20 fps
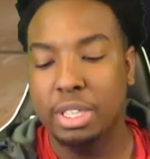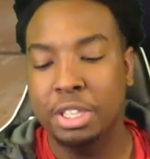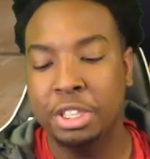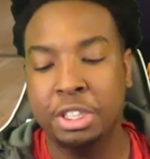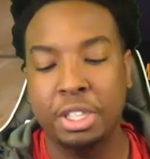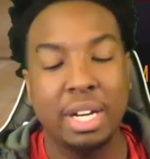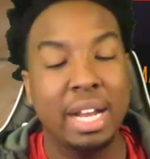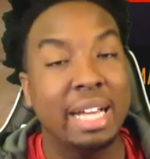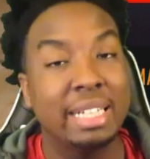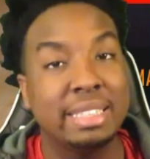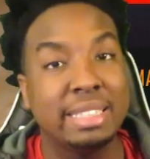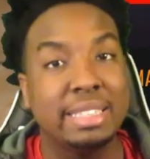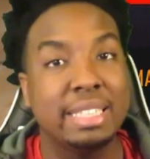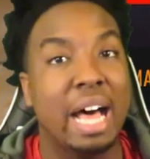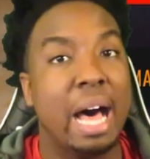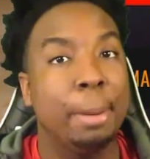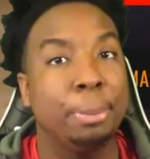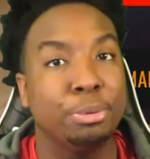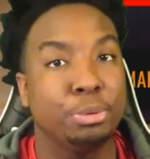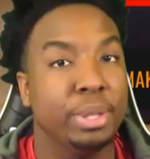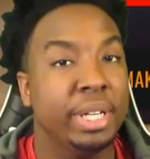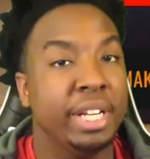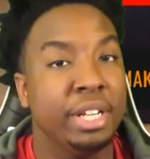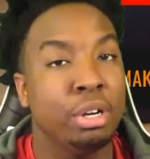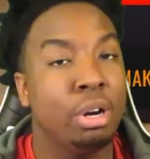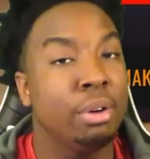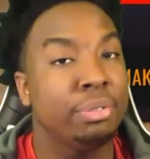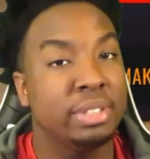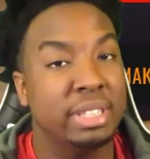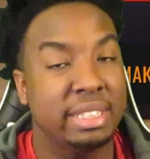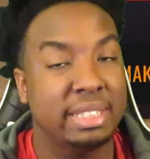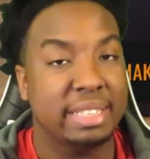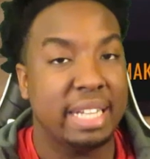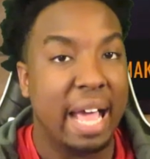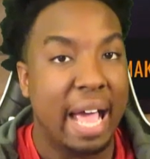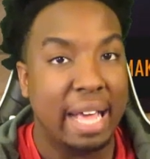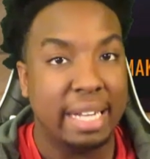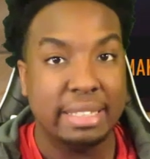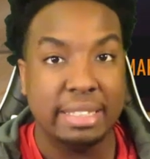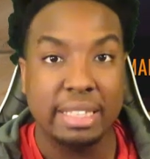Should I stop reading off the
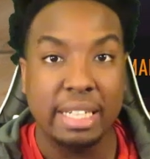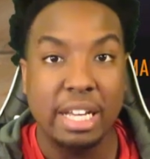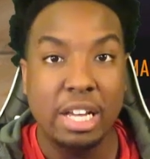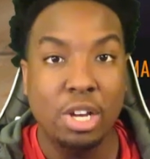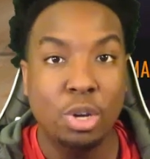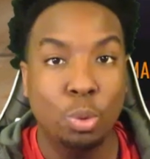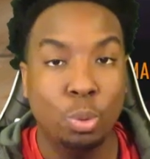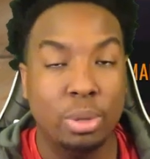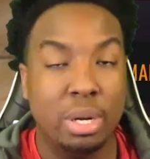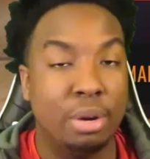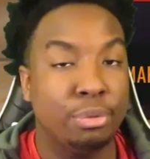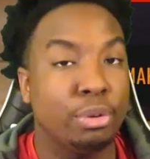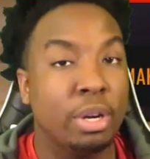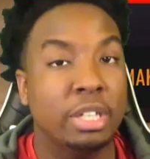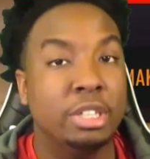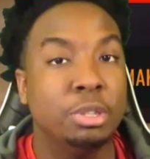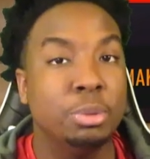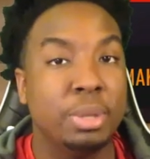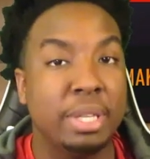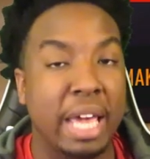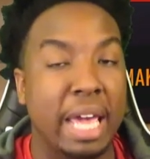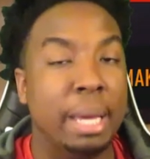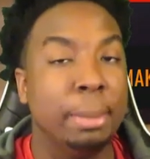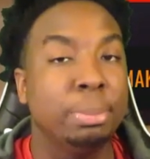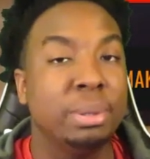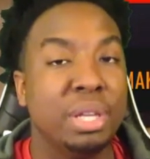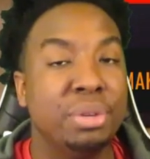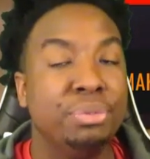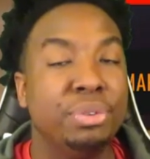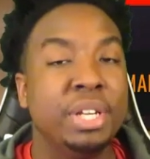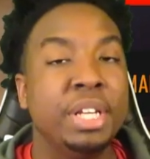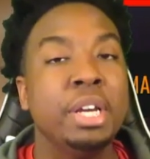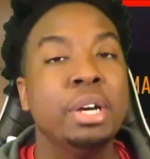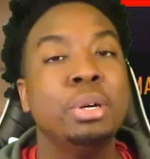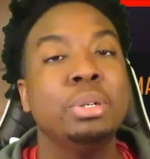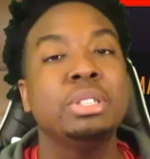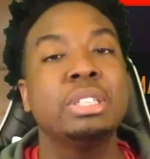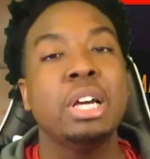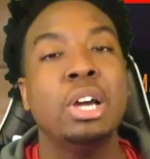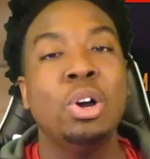stats whenever I do gameplay
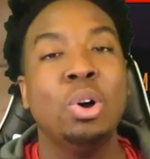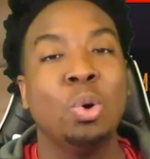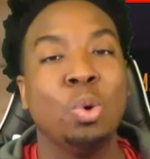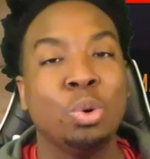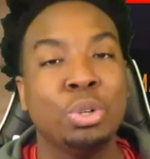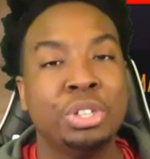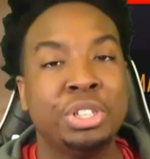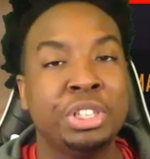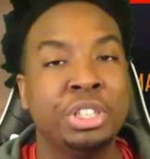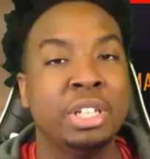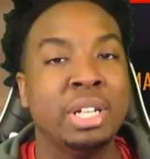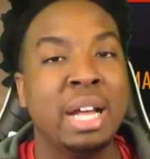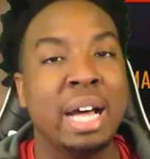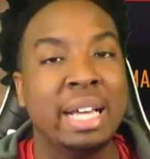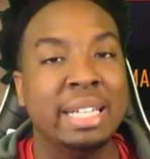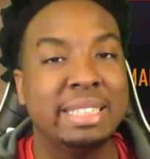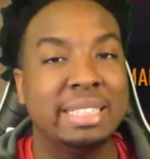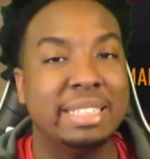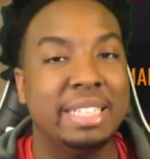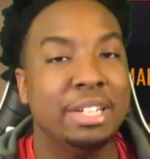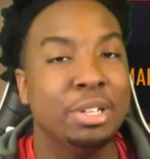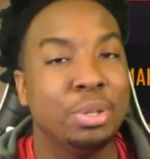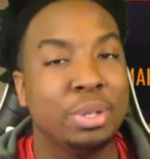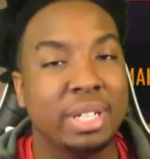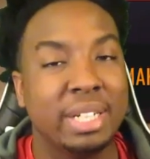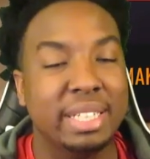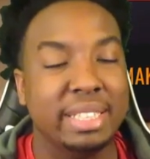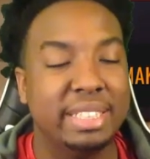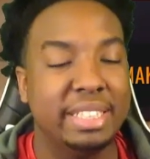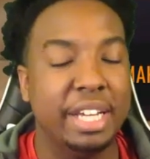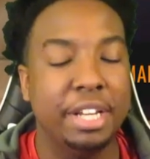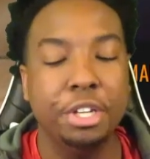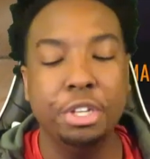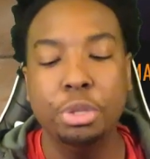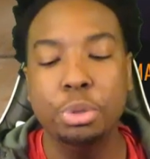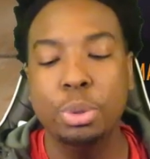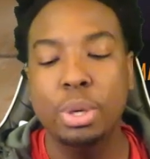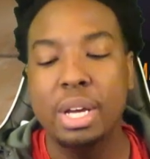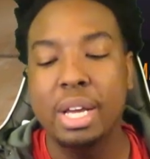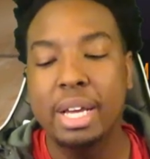videos or should I still
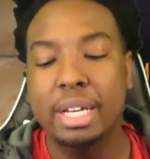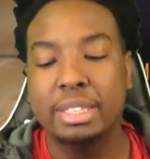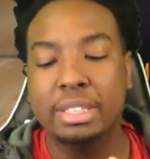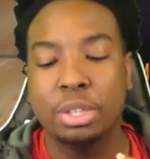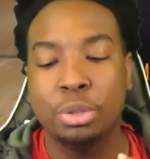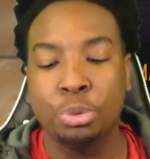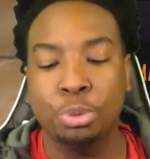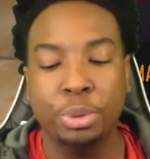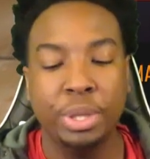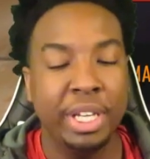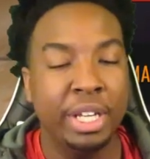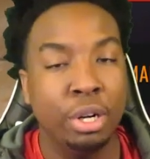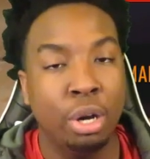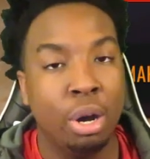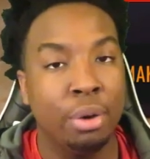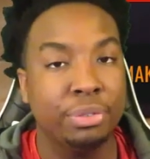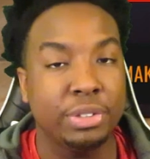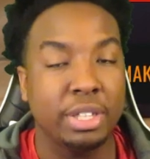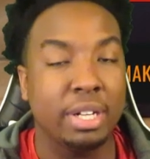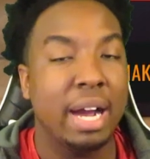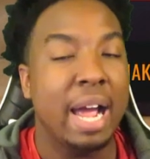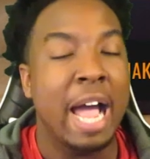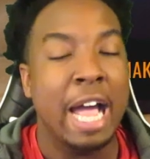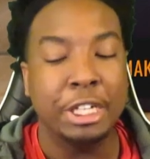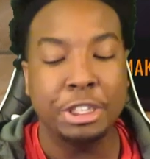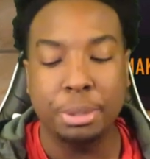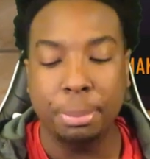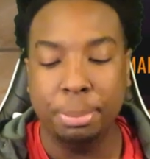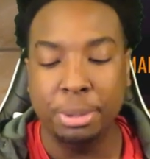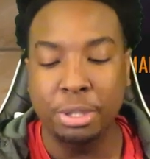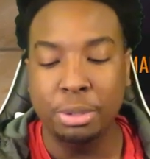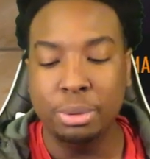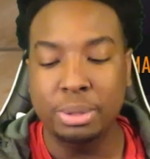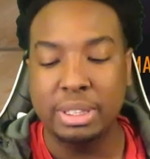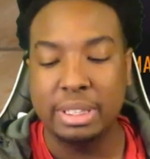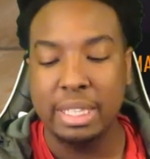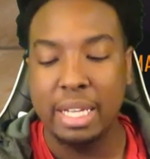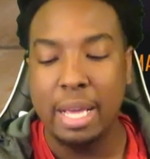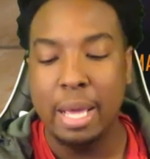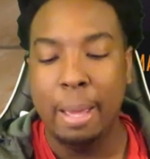continue to read off their
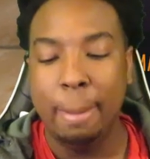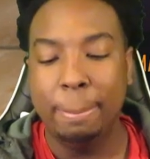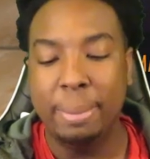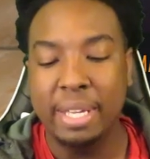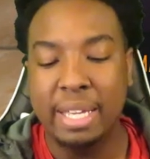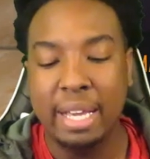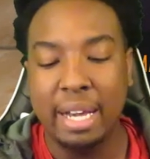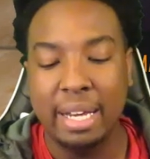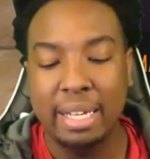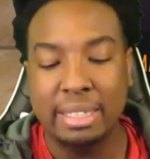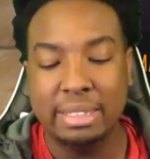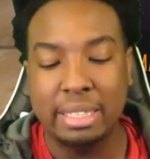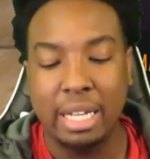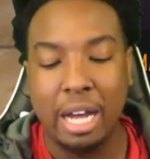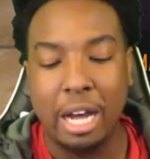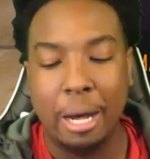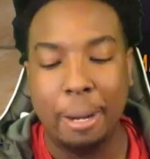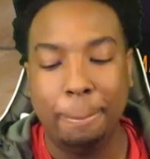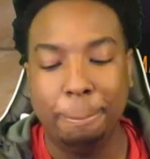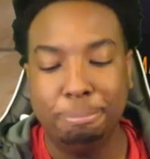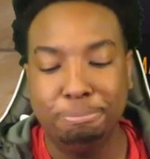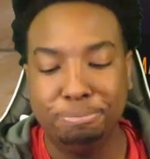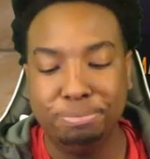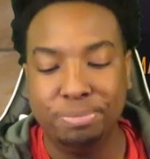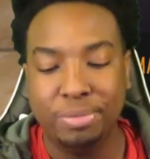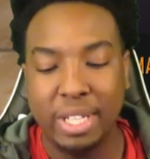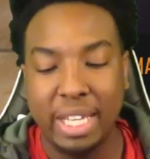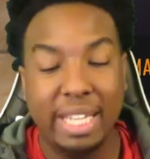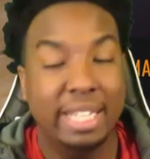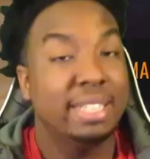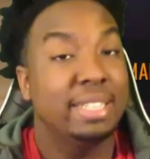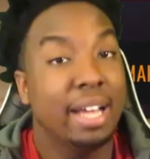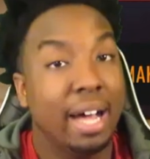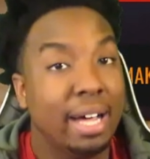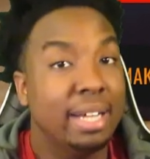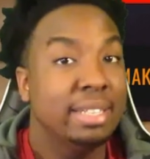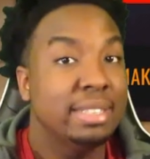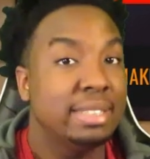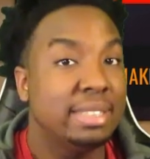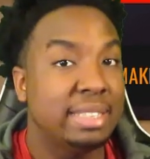attributes because um, it
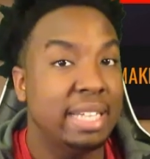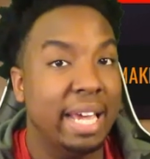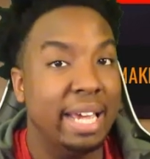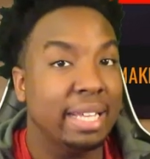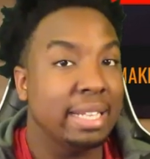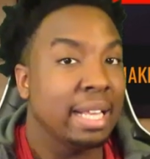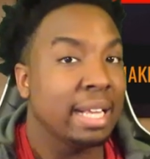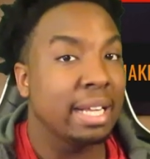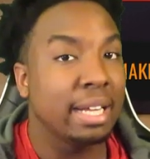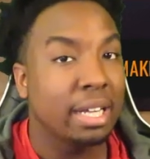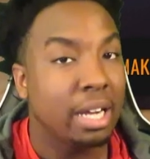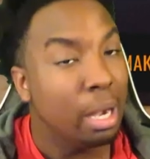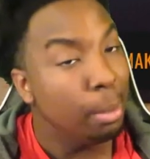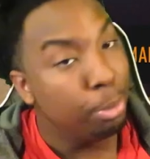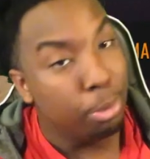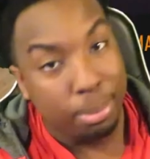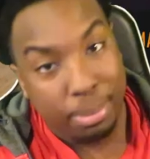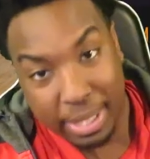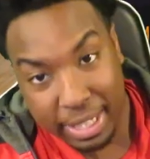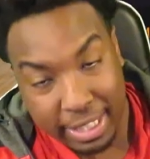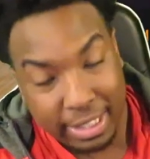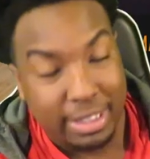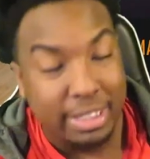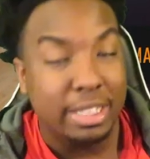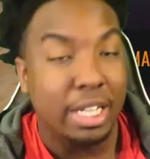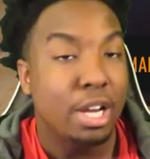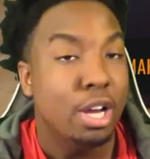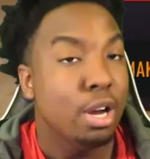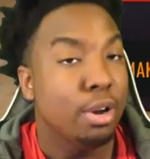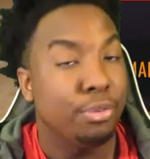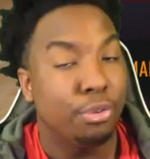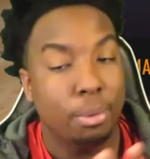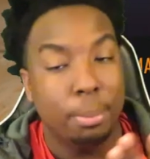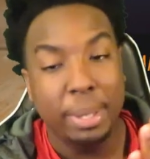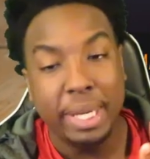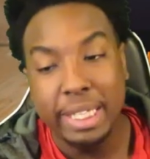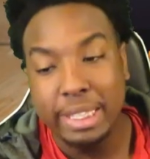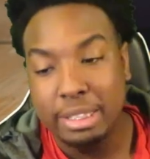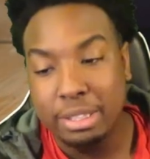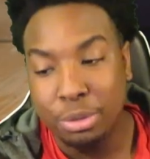does take like a couple minutes for
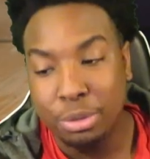me